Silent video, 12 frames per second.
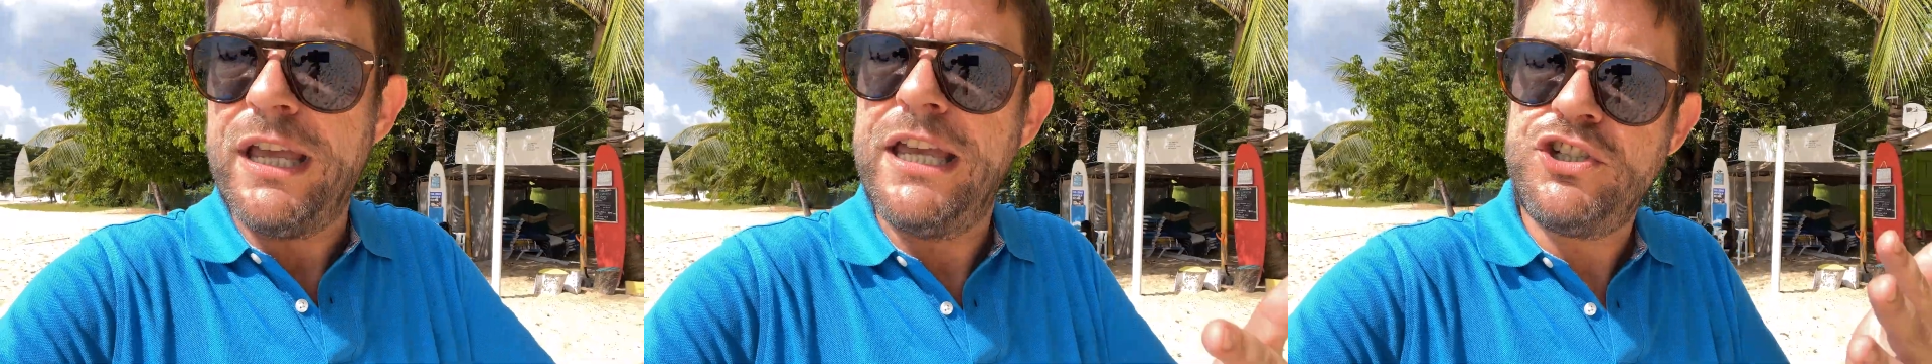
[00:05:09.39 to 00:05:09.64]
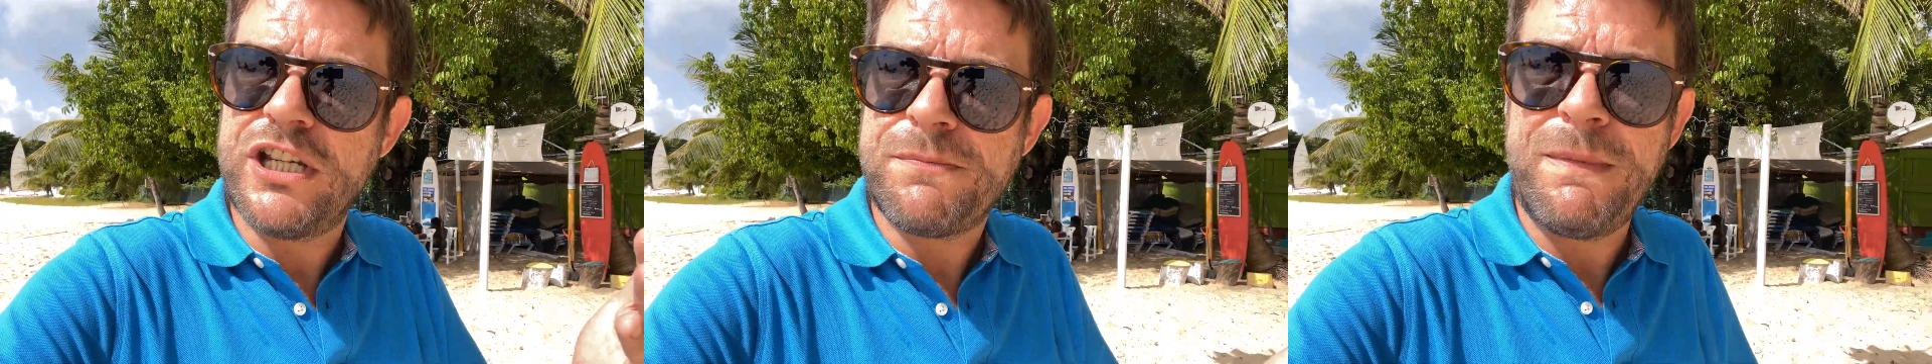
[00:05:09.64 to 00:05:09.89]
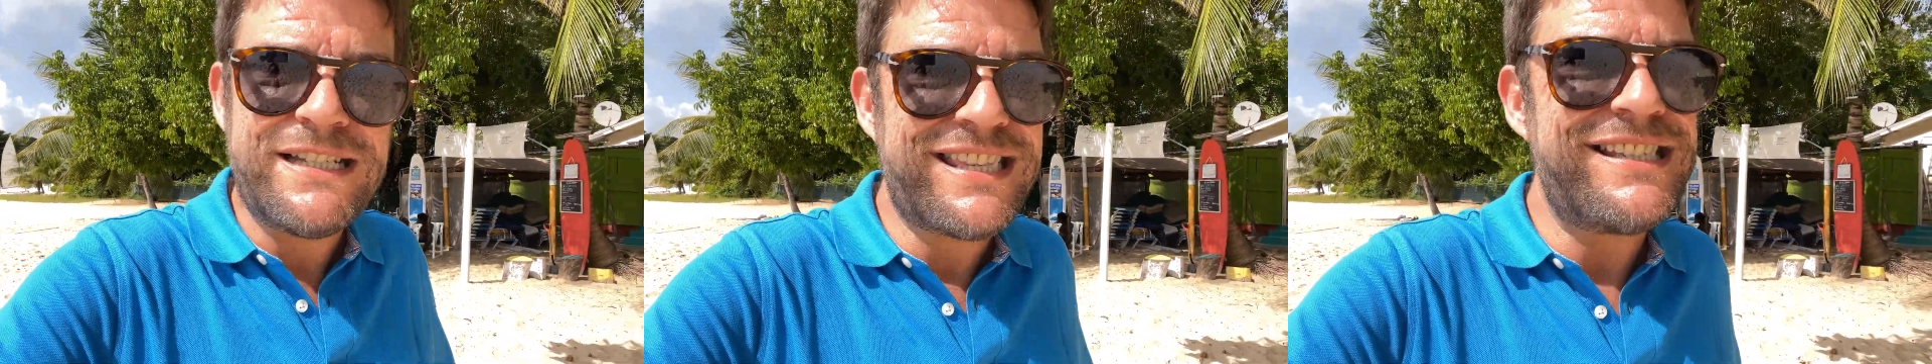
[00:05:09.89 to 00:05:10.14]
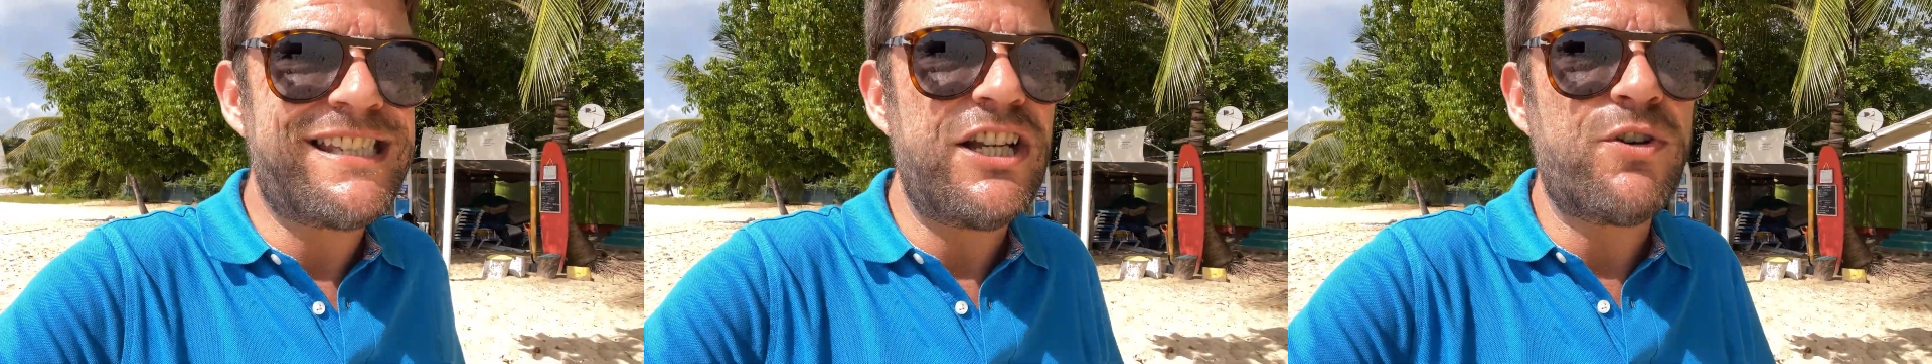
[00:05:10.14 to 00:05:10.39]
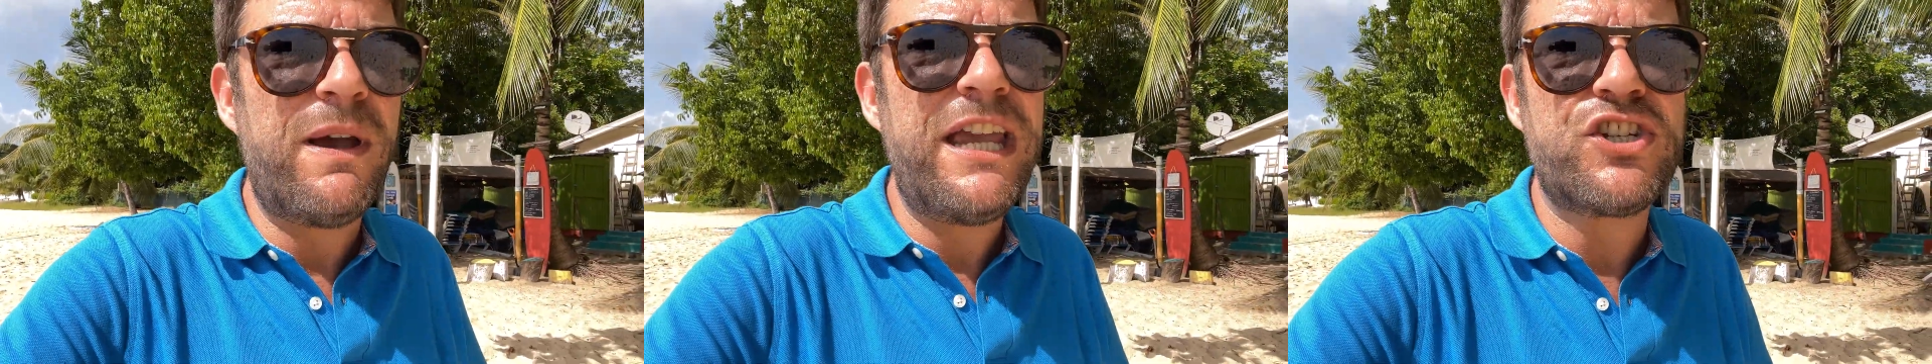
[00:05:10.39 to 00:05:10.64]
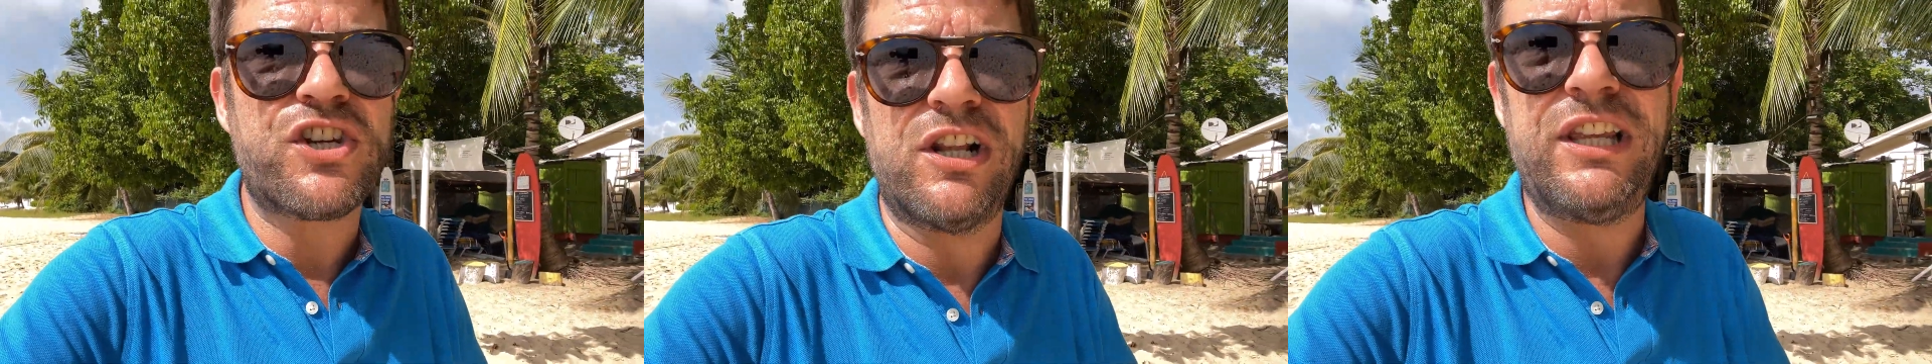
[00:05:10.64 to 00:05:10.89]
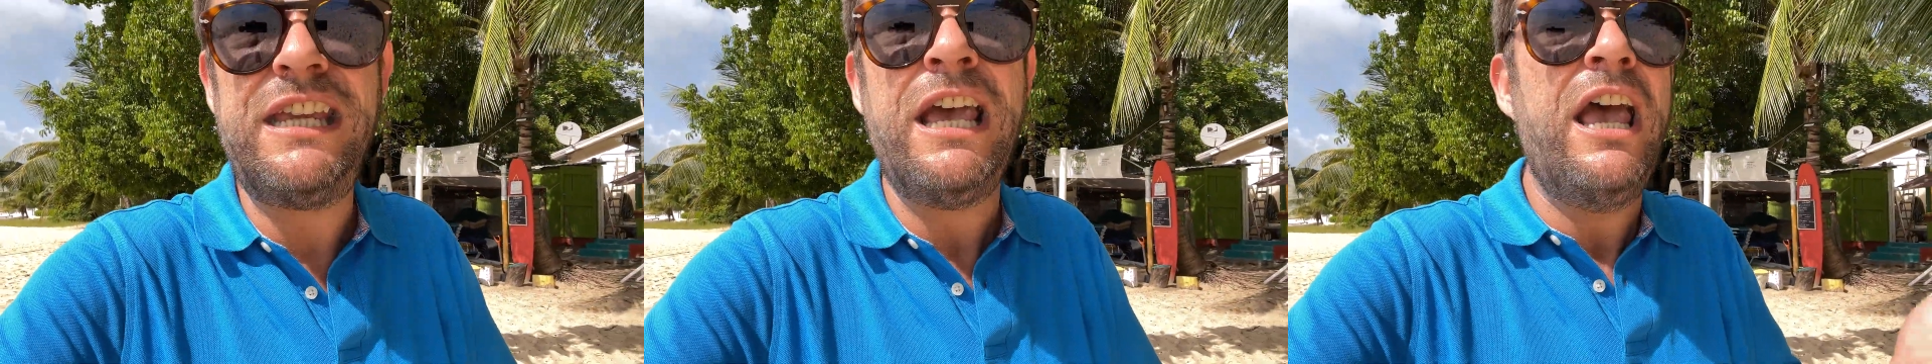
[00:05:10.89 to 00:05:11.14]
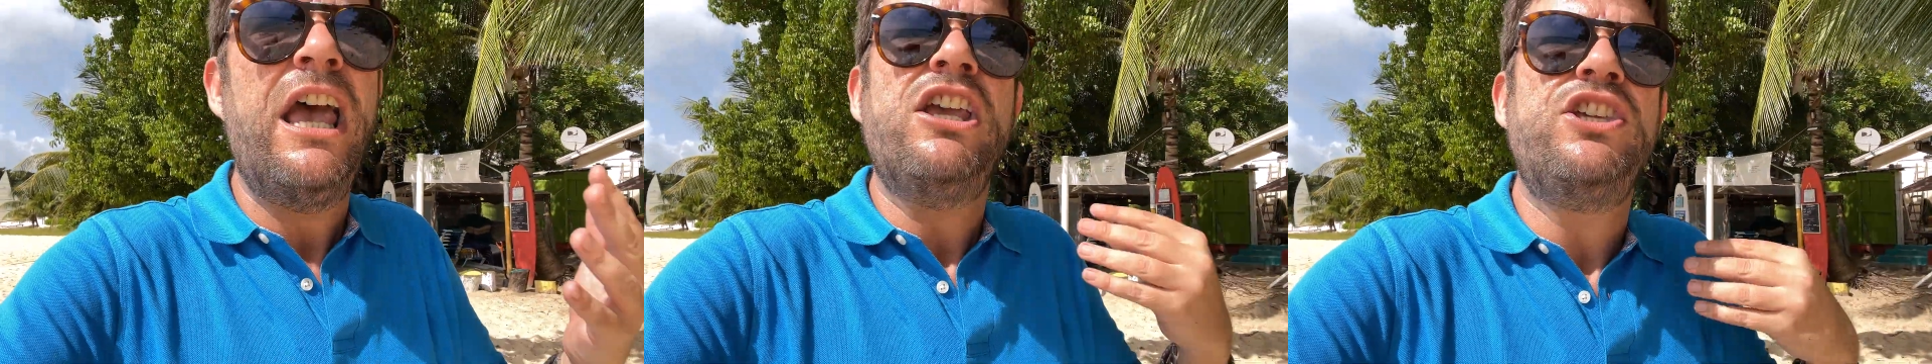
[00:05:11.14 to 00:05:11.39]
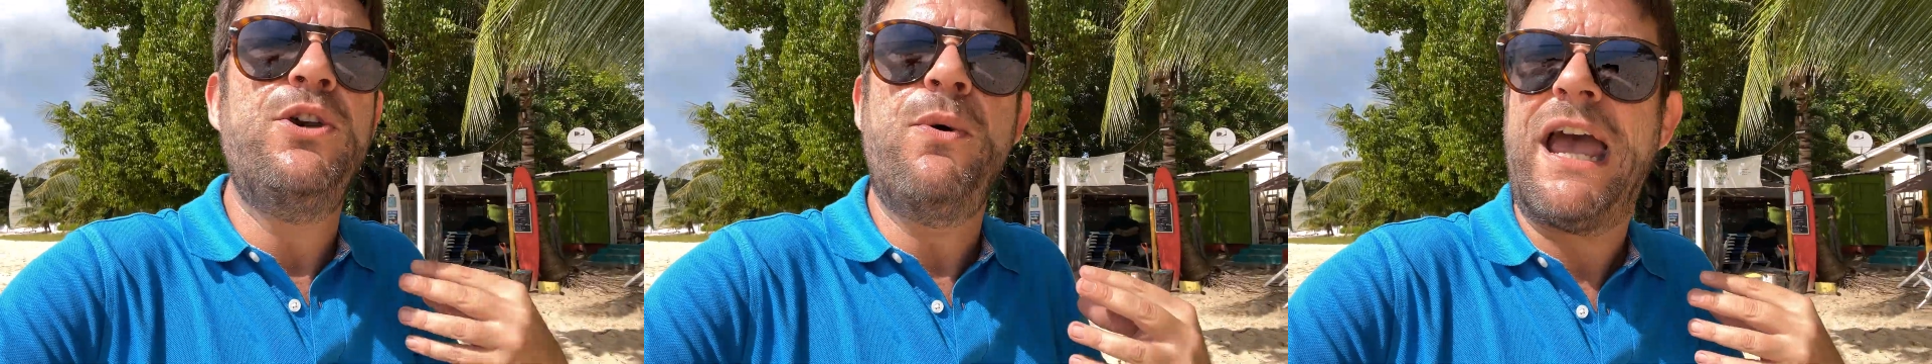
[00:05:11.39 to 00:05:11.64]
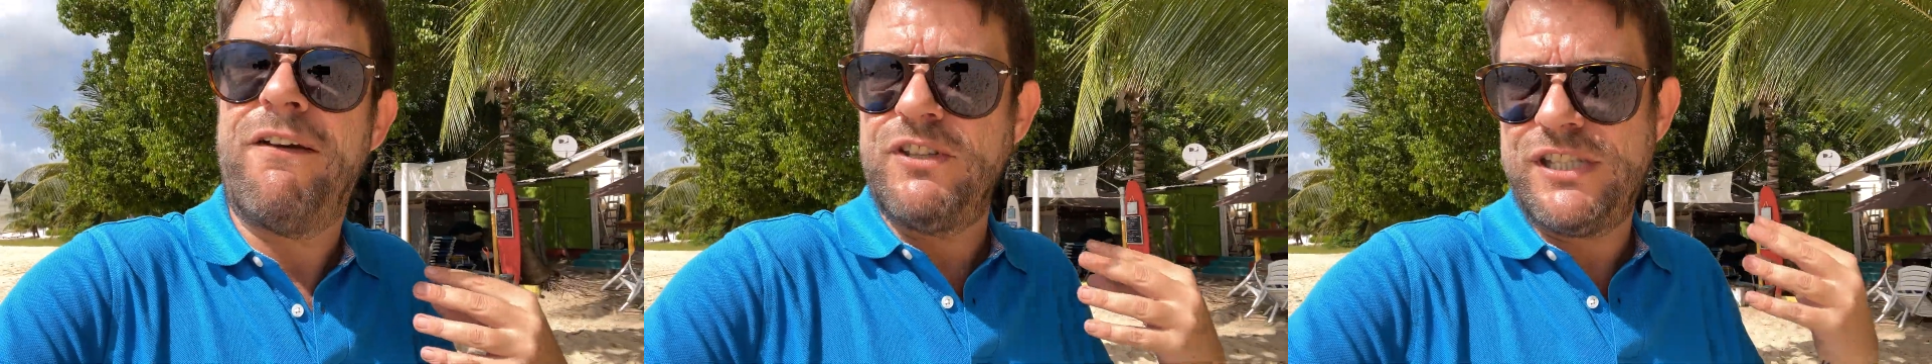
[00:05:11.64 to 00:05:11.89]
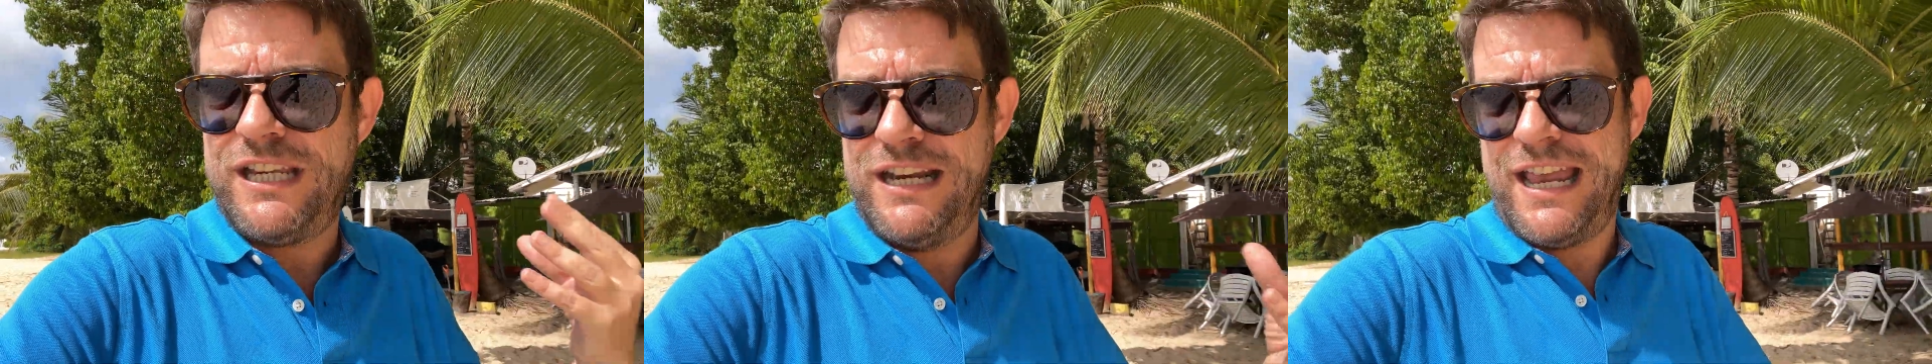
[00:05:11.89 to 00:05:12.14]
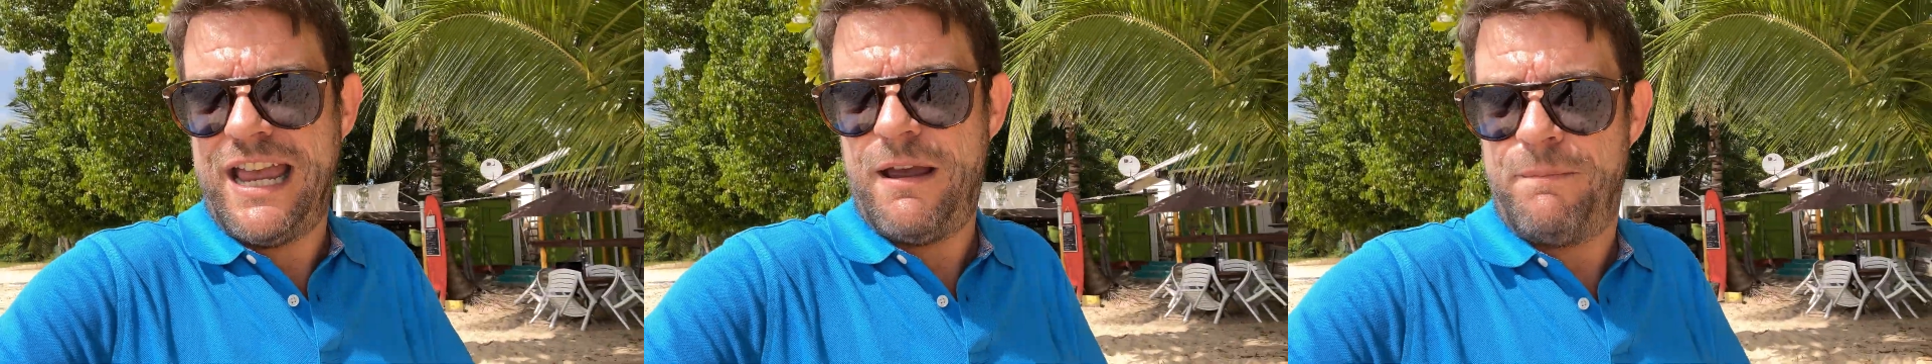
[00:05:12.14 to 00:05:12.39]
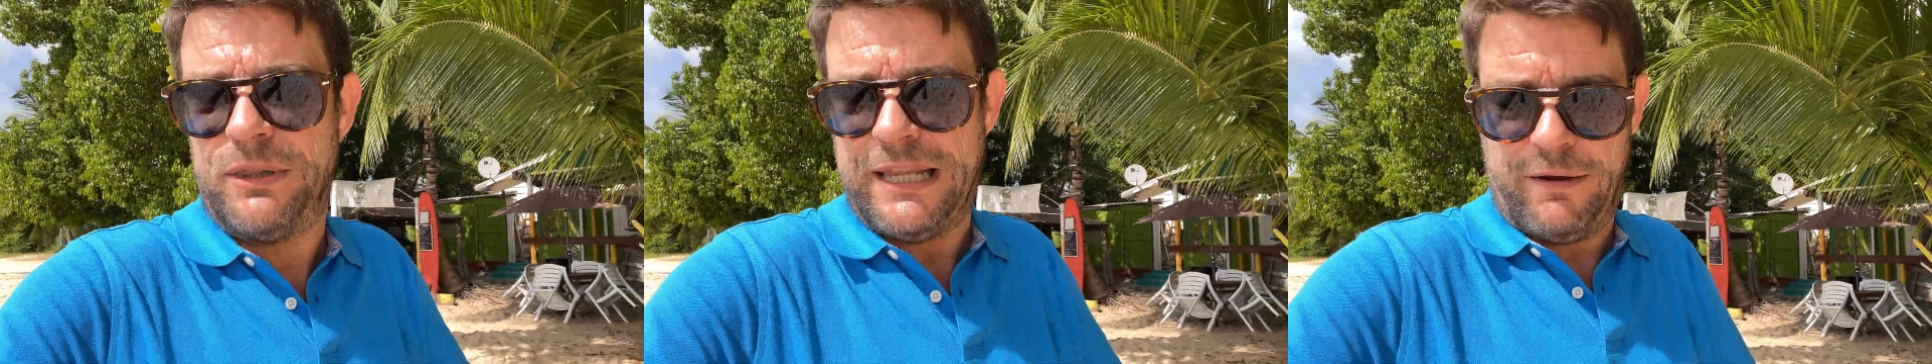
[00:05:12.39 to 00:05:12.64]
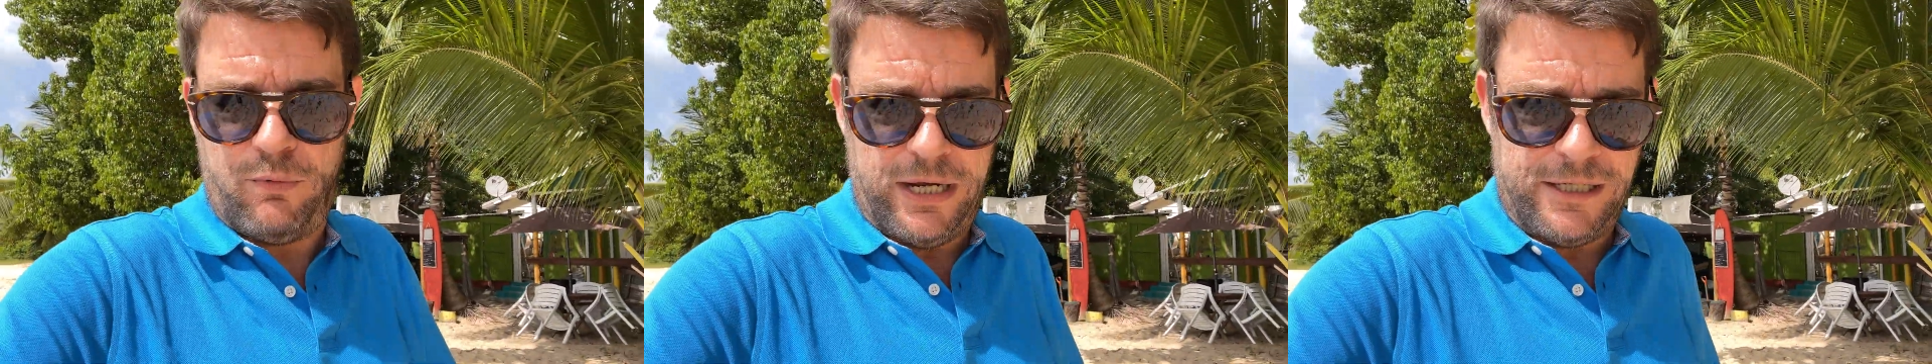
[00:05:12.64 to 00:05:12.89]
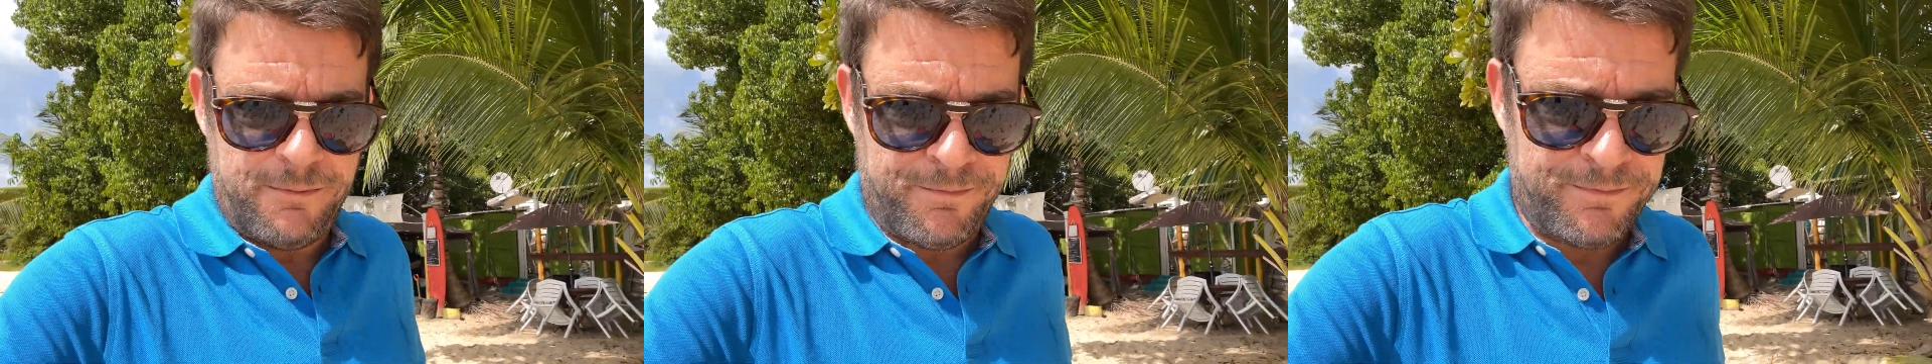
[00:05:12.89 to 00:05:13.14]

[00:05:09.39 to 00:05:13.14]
It just means that situationally, you haven't seen it happen that way.